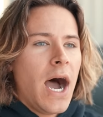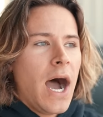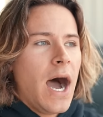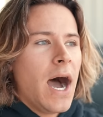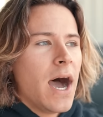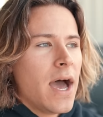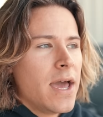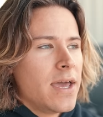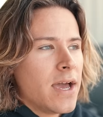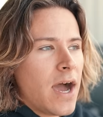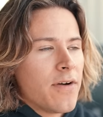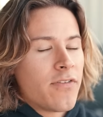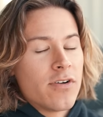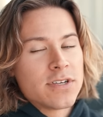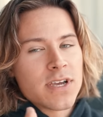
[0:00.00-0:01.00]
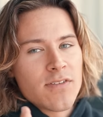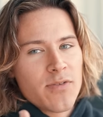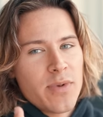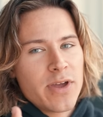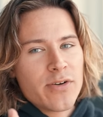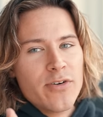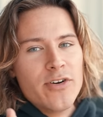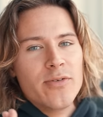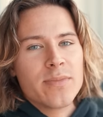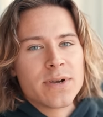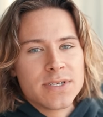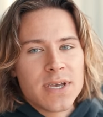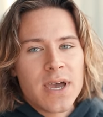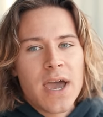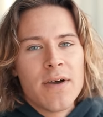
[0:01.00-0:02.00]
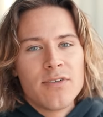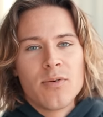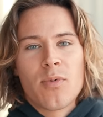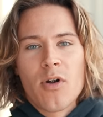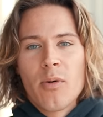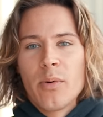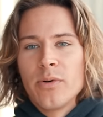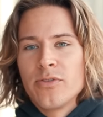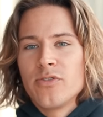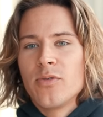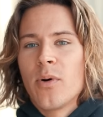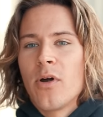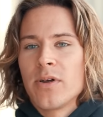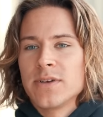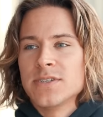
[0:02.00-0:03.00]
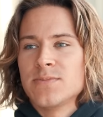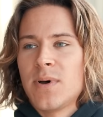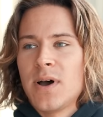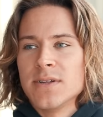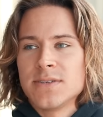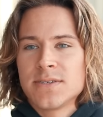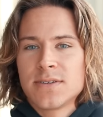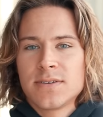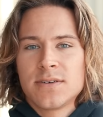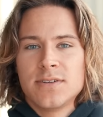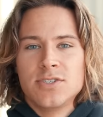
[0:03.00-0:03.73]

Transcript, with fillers: I, I first have to make room because I have an apartment with two parking spots.